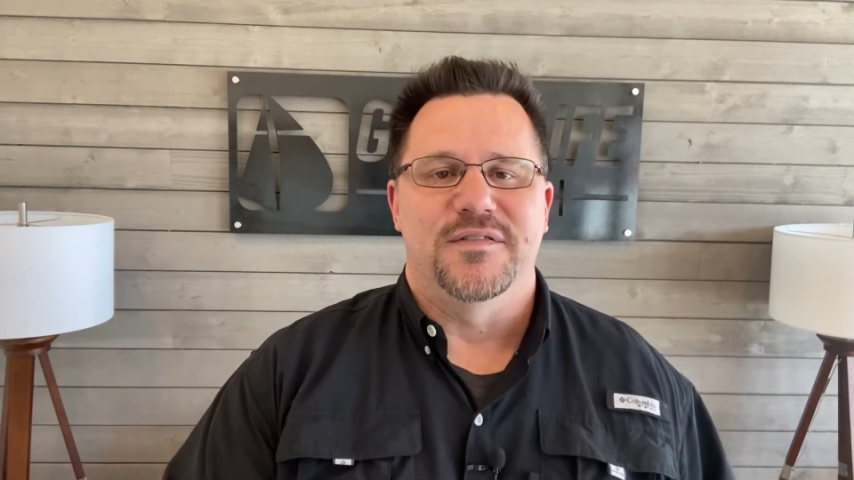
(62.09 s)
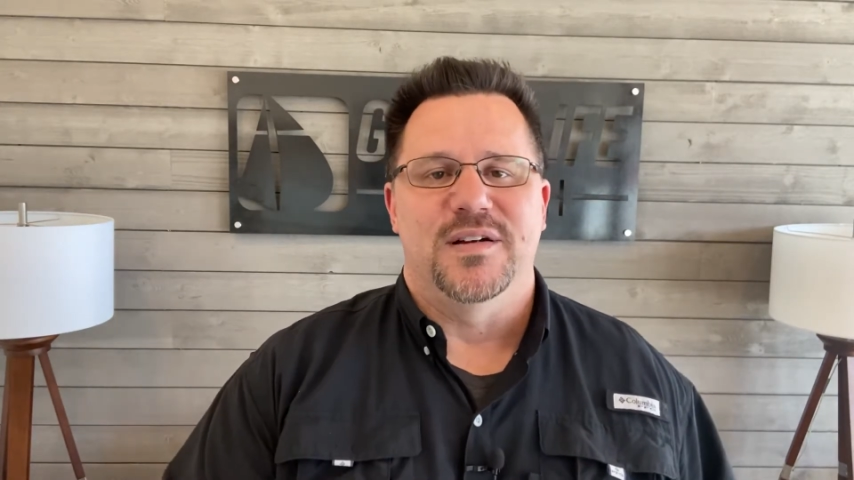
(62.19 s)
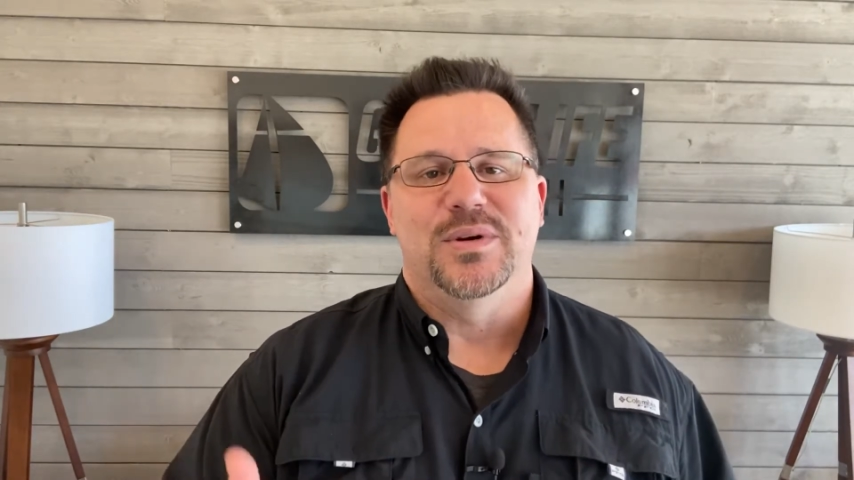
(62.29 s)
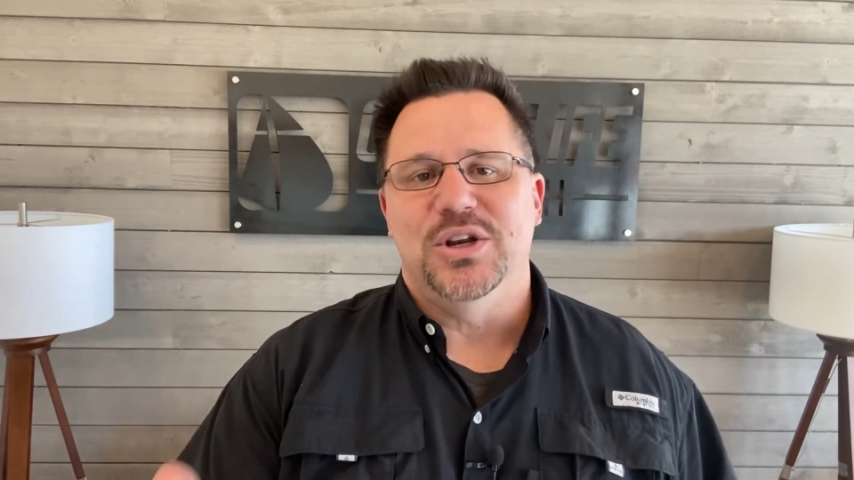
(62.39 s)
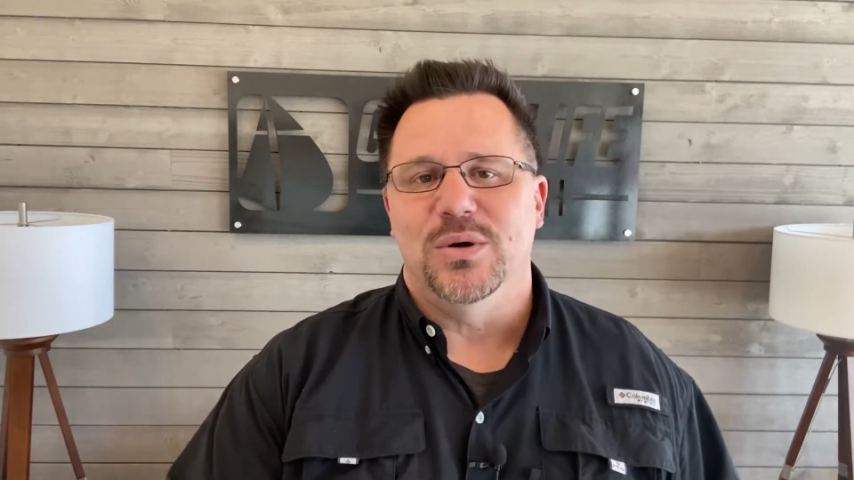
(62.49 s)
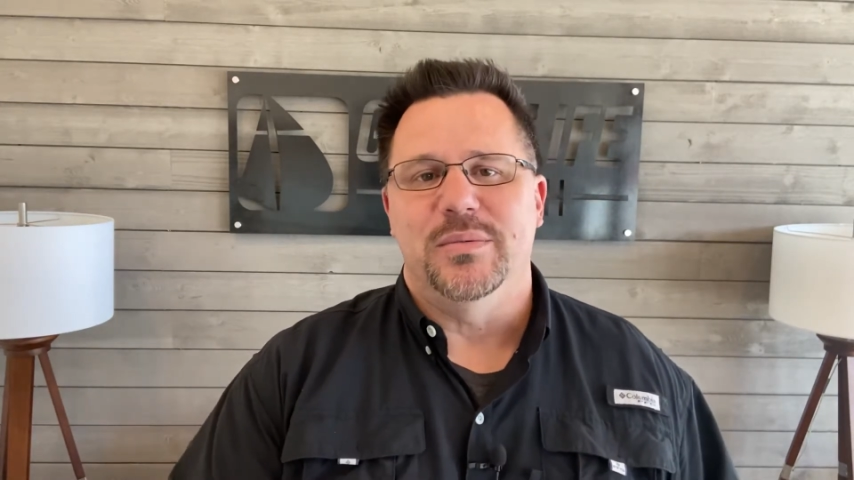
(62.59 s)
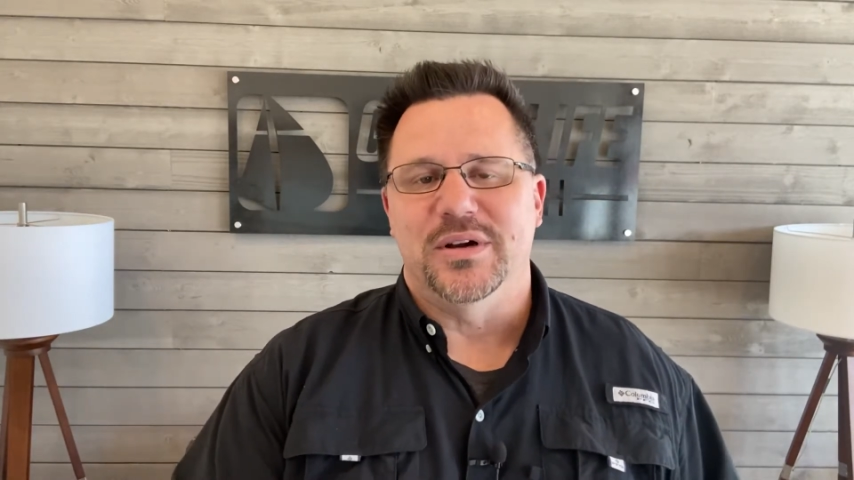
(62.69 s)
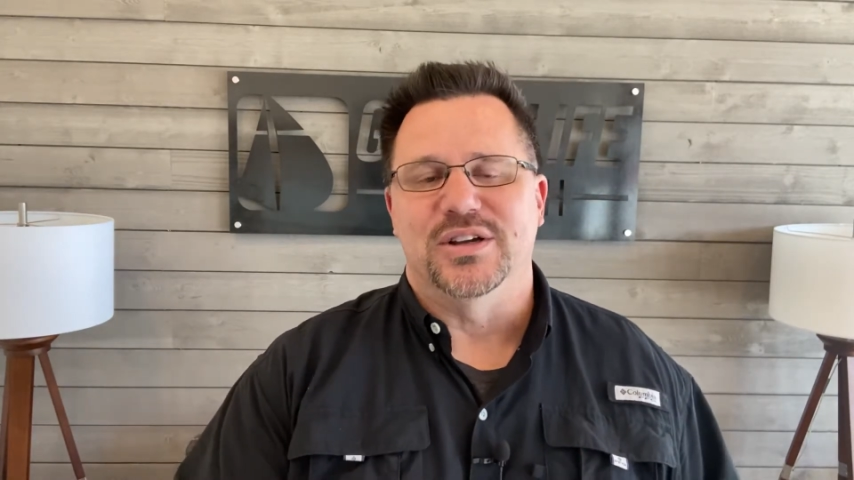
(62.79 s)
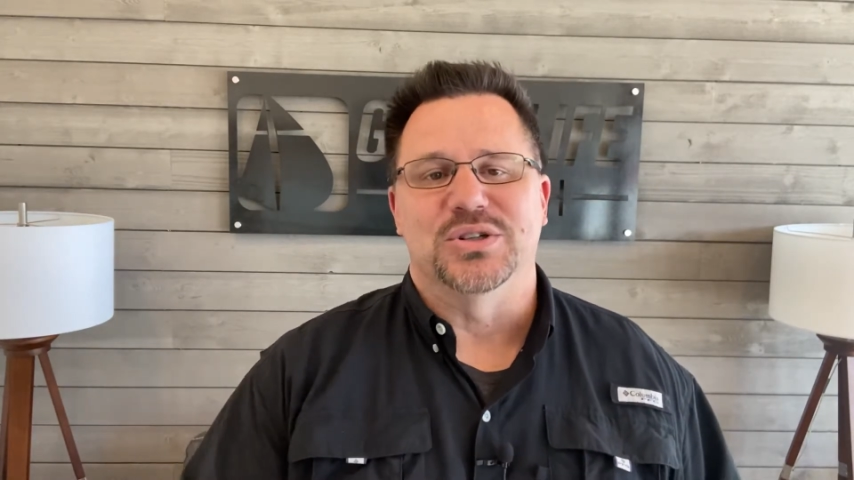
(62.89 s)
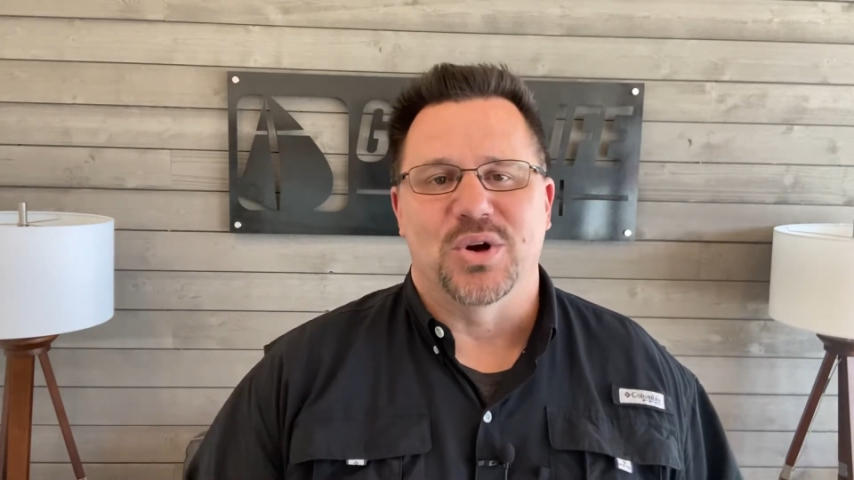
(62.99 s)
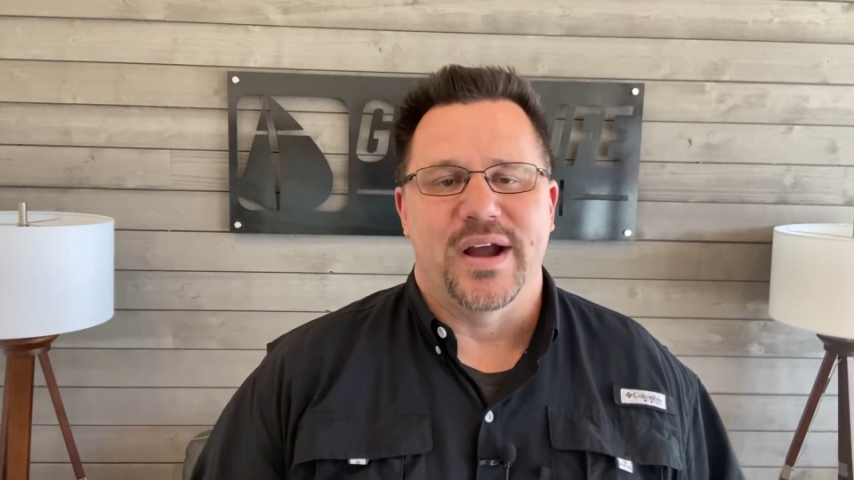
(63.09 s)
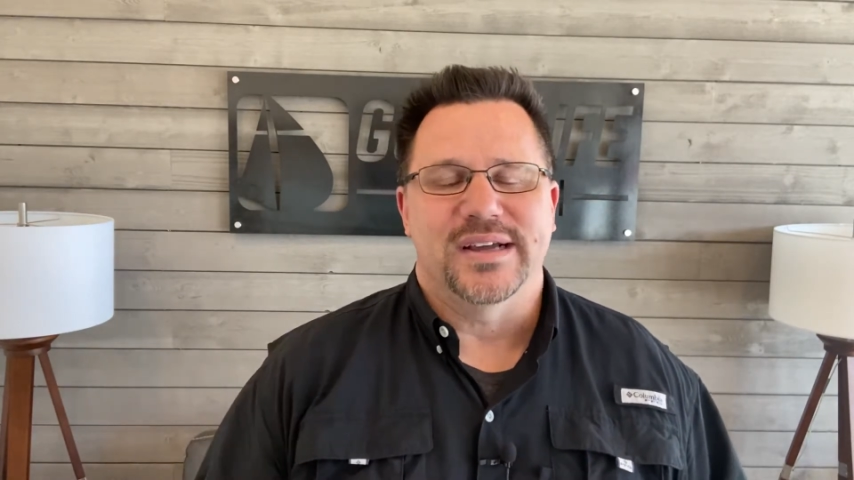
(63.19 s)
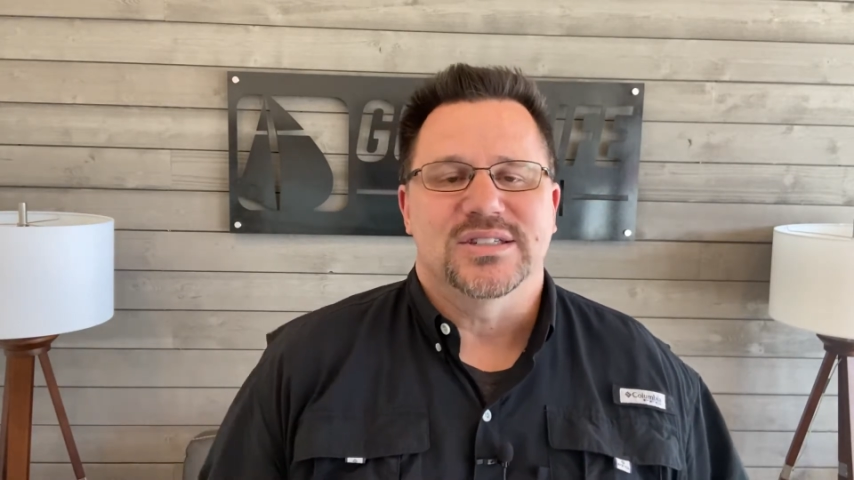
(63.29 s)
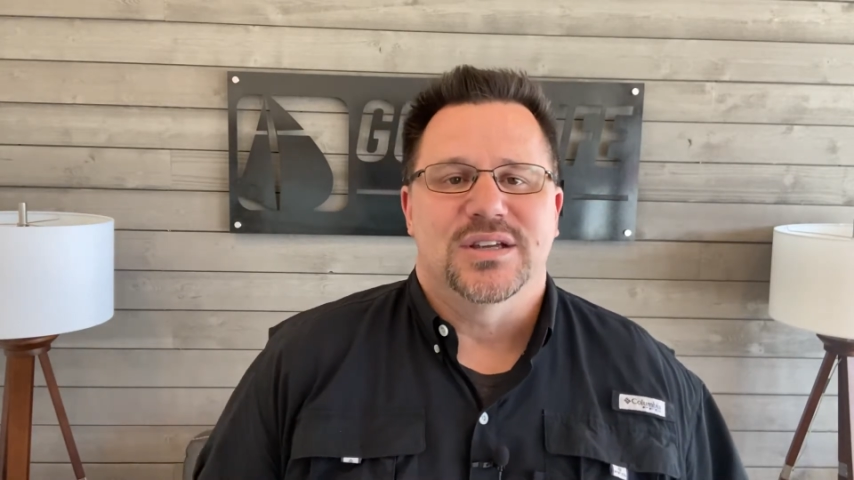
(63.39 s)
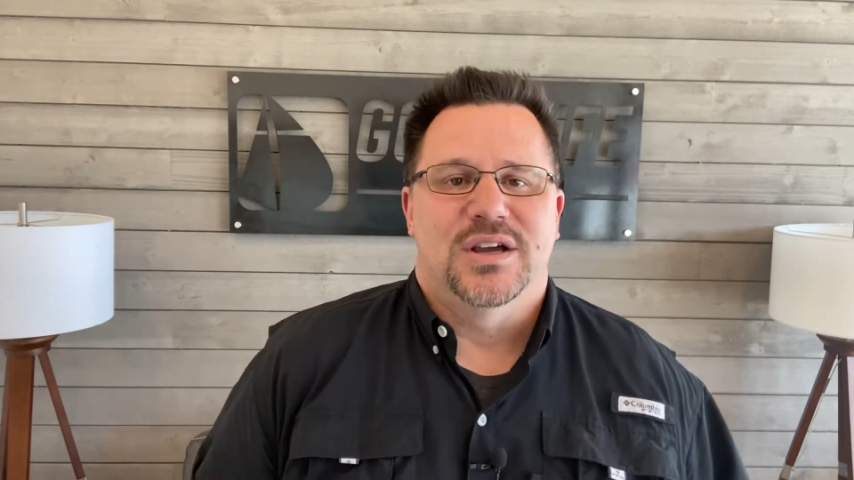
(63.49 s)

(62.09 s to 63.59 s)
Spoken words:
And we do it because Christ